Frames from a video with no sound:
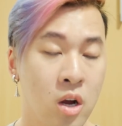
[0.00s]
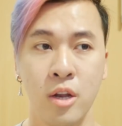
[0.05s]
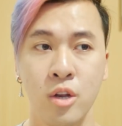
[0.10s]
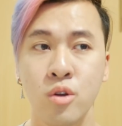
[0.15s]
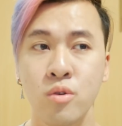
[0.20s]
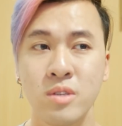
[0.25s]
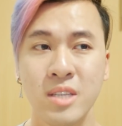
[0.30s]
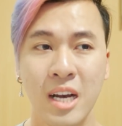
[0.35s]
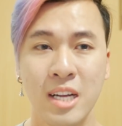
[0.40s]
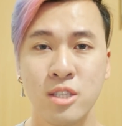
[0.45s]
a
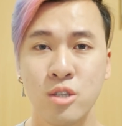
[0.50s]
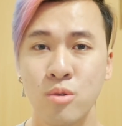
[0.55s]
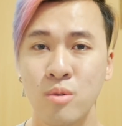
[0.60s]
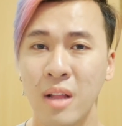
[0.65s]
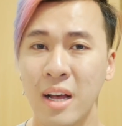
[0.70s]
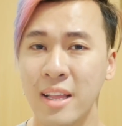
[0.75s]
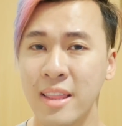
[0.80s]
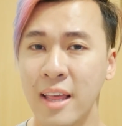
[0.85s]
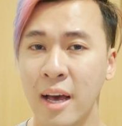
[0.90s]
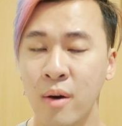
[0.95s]
new tattoo
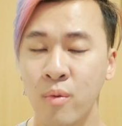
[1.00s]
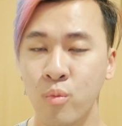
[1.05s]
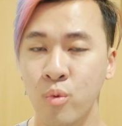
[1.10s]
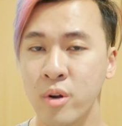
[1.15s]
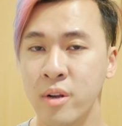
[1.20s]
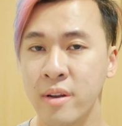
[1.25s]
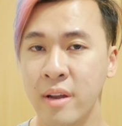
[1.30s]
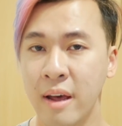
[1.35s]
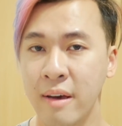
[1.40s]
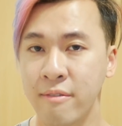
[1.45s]
like that
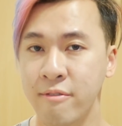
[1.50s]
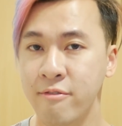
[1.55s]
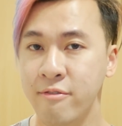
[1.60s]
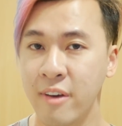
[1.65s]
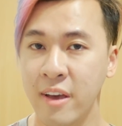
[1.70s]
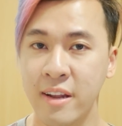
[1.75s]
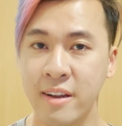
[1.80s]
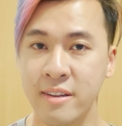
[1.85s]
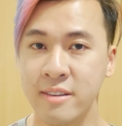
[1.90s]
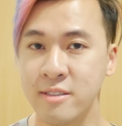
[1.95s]
wouldn't have
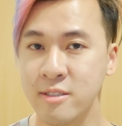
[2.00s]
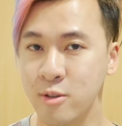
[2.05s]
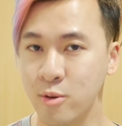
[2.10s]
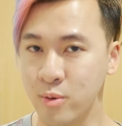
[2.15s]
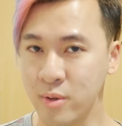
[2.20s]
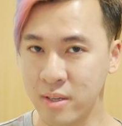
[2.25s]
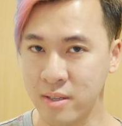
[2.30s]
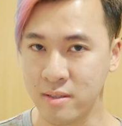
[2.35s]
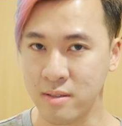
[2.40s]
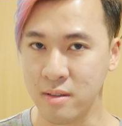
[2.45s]
faded
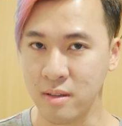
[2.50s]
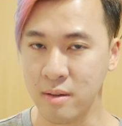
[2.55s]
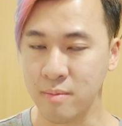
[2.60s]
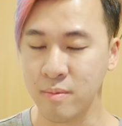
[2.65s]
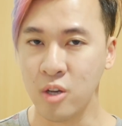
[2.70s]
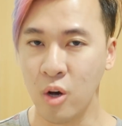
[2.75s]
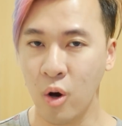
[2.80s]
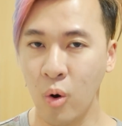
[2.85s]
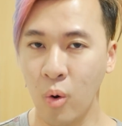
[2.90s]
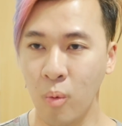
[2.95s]
so easily.
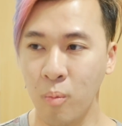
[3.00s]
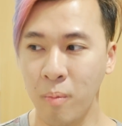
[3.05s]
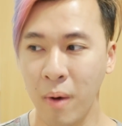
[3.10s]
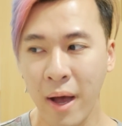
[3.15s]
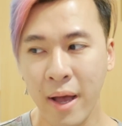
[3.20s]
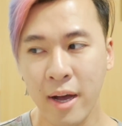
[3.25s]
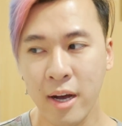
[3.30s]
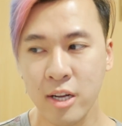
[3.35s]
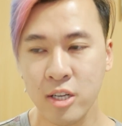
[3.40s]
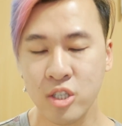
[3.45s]
So
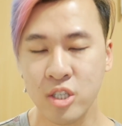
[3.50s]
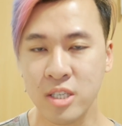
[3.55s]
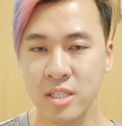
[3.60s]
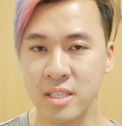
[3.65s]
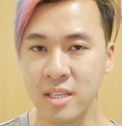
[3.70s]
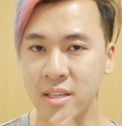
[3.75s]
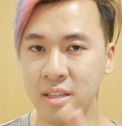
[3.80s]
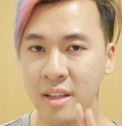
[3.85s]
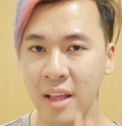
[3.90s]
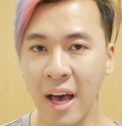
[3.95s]
my hunch is
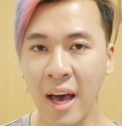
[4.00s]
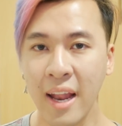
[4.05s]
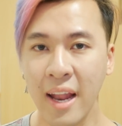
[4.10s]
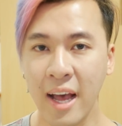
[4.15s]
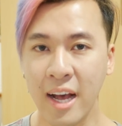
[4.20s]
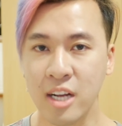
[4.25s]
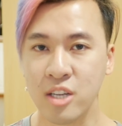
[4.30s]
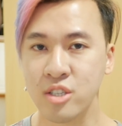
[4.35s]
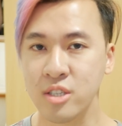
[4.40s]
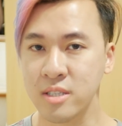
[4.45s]
that
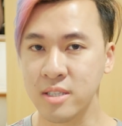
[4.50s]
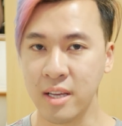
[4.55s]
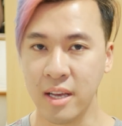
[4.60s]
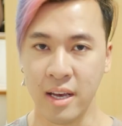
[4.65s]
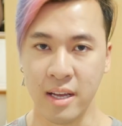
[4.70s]
actually is a